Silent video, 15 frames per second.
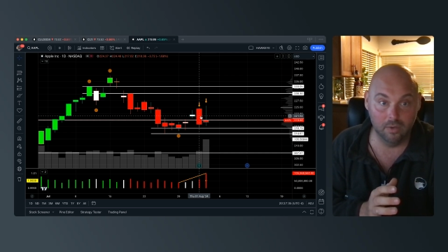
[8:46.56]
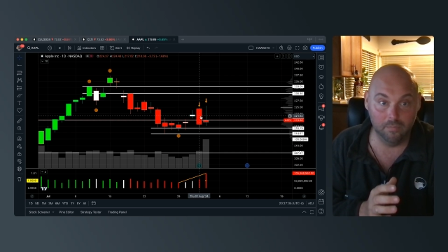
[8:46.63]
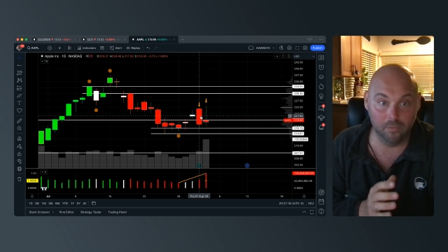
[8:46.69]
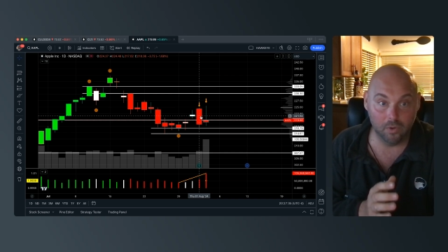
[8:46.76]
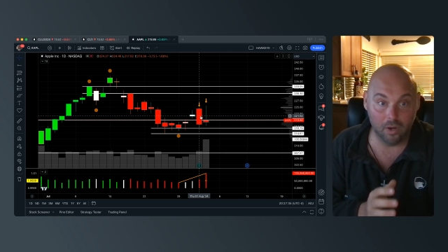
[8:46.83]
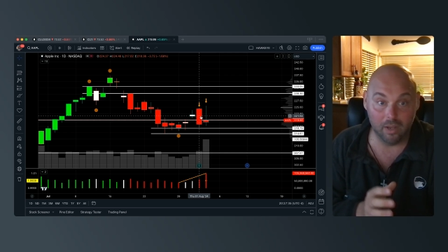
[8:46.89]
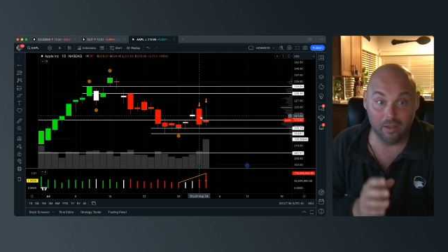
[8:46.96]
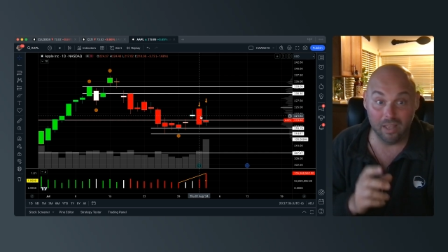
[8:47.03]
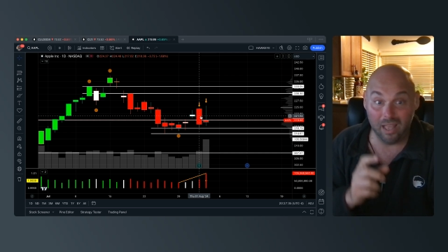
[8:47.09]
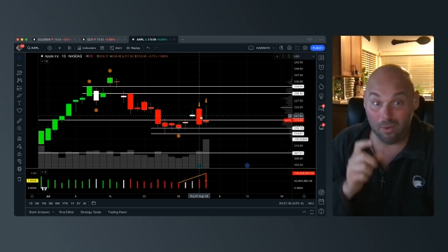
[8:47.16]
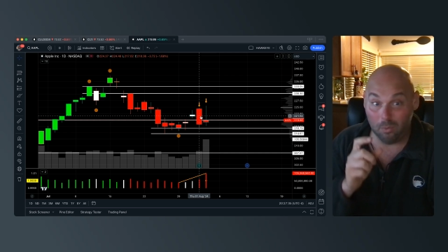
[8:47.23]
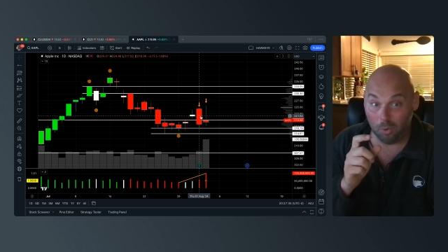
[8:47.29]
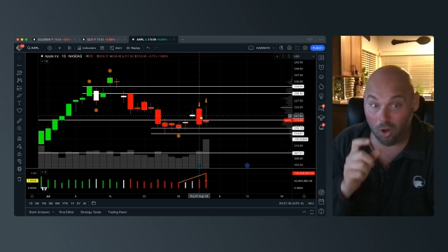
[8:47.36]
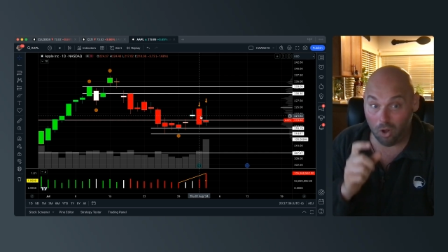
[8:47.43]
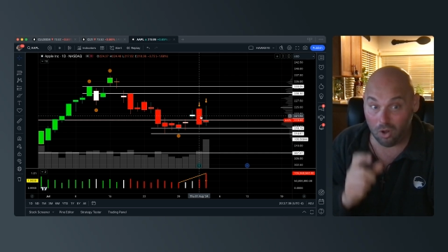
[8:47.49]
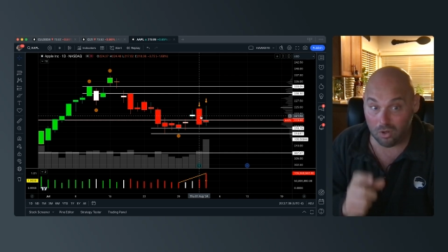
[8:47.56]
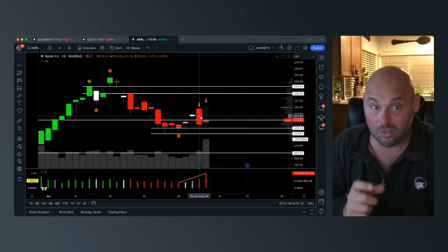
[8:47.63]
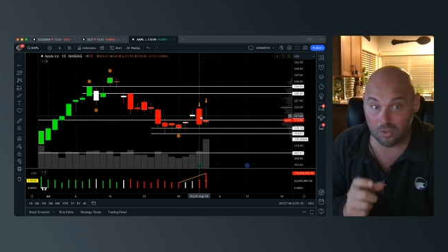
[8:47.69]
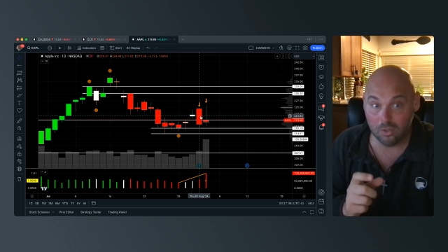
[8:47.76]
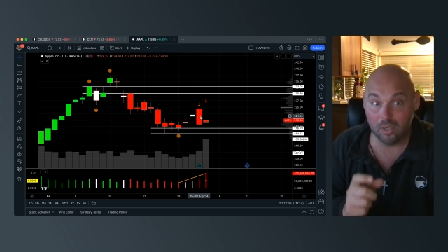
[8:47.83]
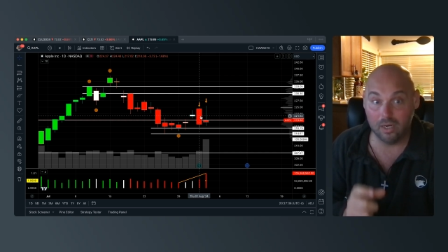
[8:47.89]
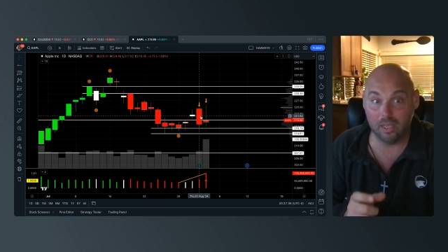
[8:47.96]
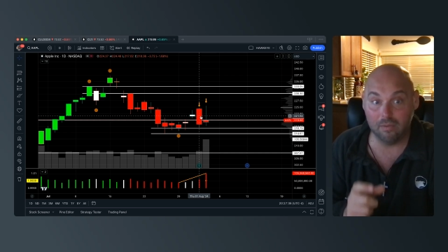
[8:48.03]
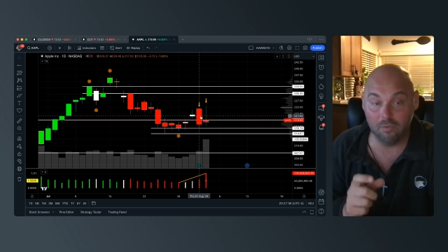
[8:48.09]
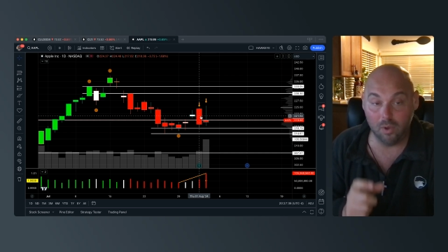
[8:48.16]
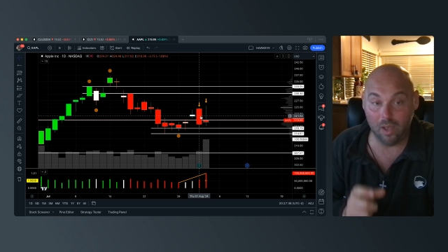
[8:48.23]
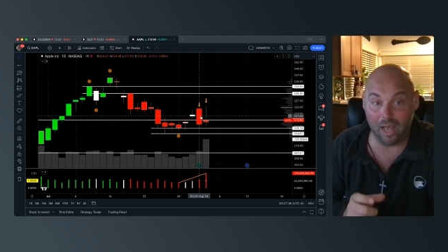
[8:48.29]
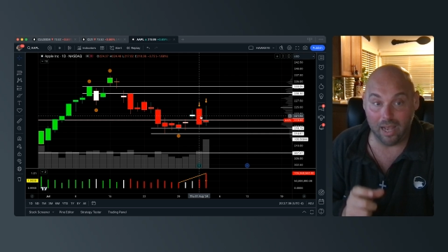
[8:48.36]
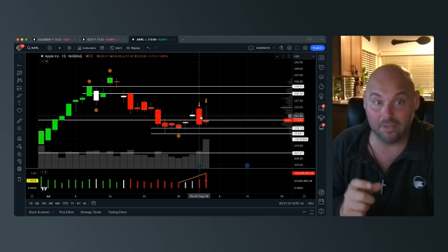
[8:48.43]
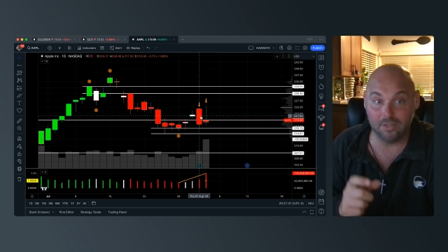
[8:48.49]
All right. We're also going to give you
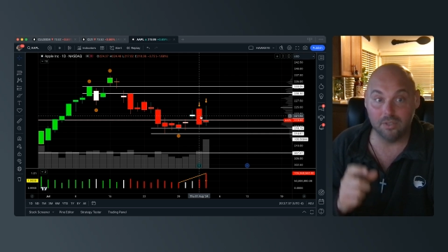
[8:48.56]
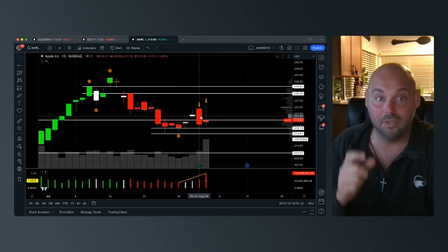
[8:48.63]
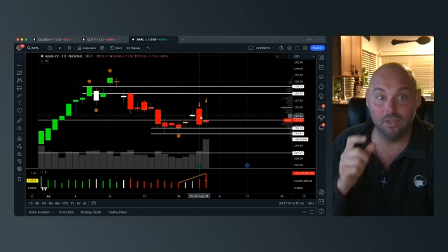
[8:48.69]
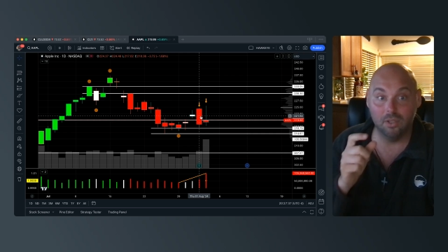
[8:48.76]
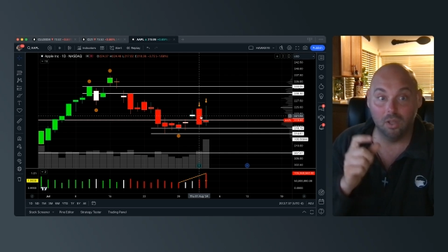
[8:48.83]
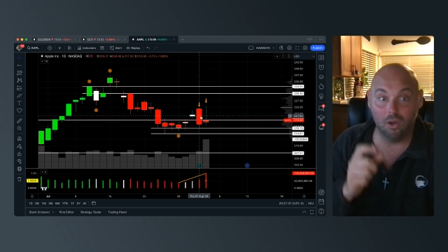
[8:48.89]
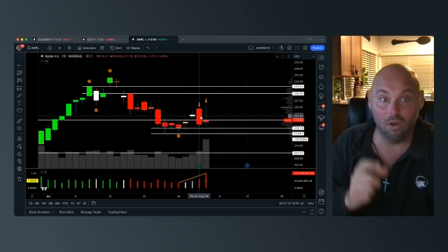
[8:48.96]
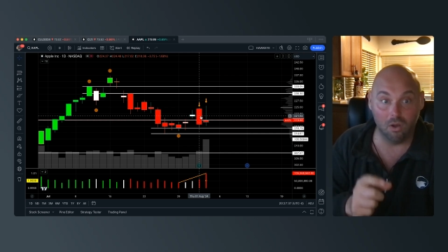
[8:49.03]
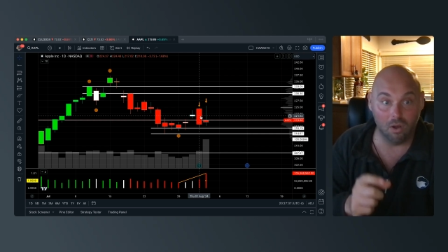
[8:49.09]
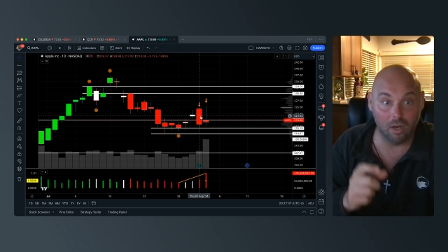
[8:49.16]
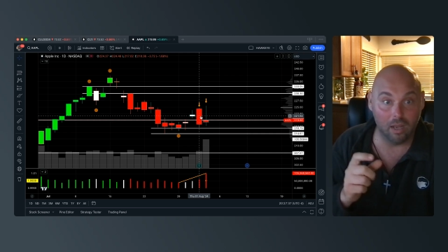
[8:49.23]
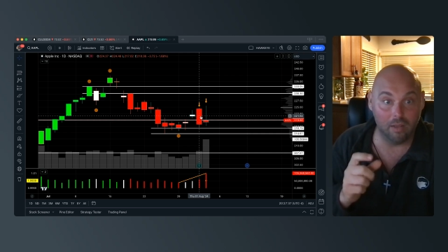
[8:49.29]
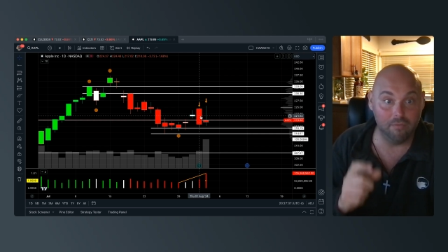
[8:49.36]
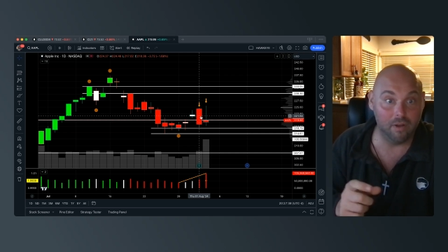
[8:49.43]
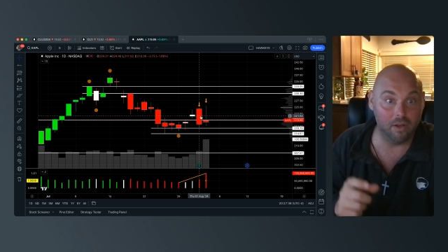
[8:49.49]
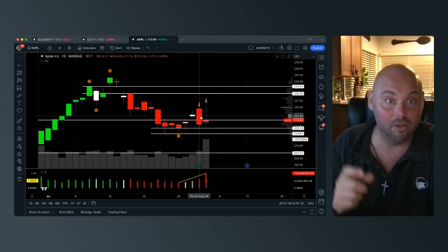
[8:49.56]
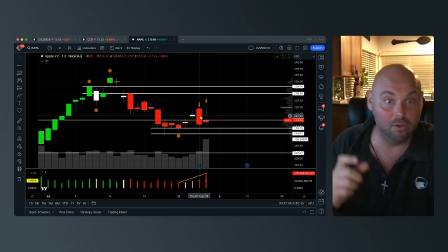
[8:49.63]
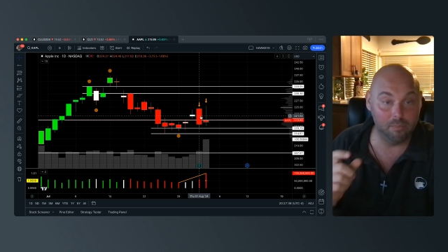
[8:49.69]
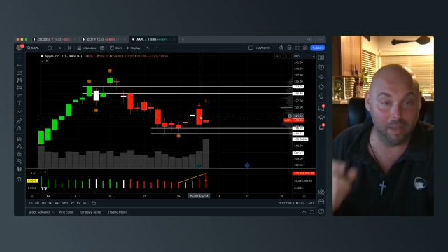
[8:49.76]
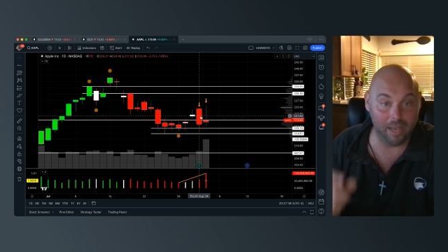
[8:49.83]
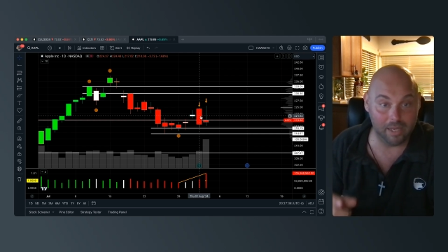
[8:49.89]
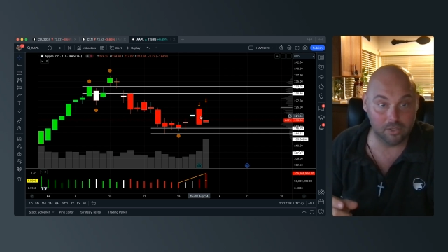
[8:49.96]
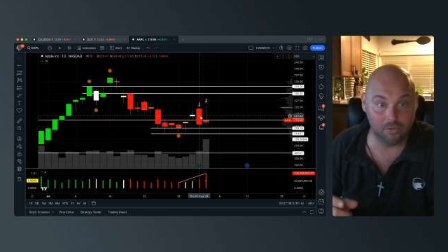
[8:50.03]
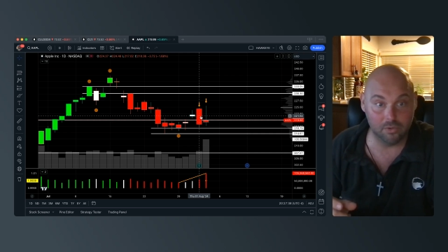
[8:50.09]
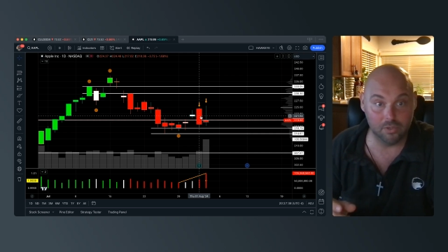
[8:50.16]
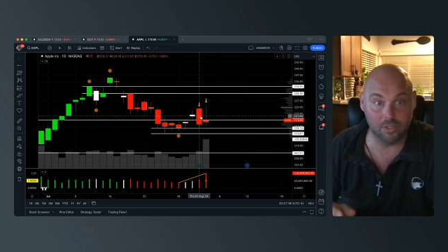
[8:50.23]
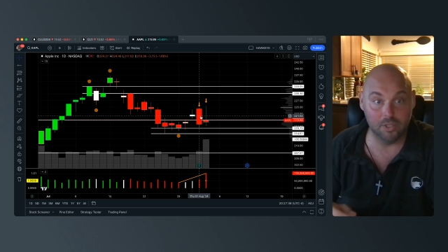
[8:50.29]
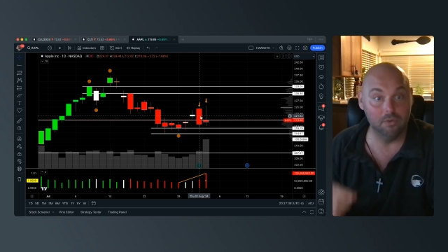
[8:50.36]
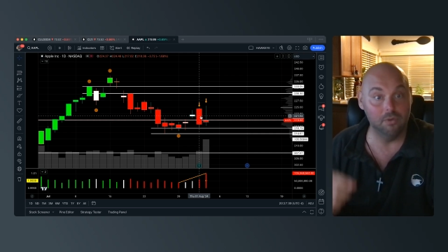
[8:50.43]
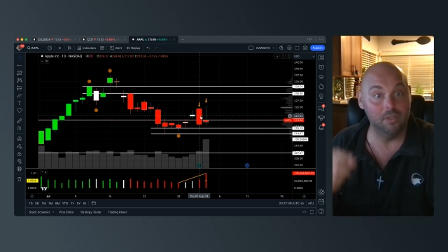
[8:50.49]
access to the Hawkeye Volume Mastery
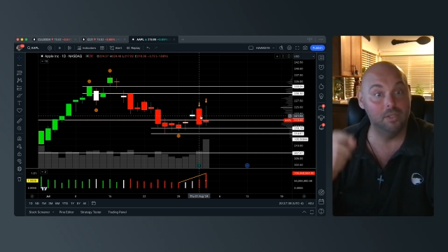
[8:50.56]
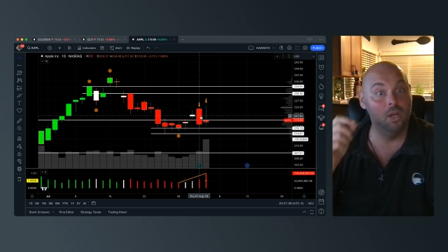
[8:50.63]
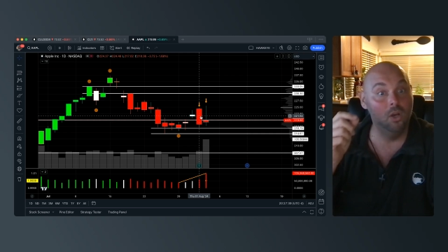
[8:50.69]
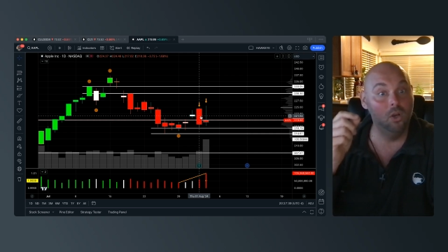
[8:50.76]
Series.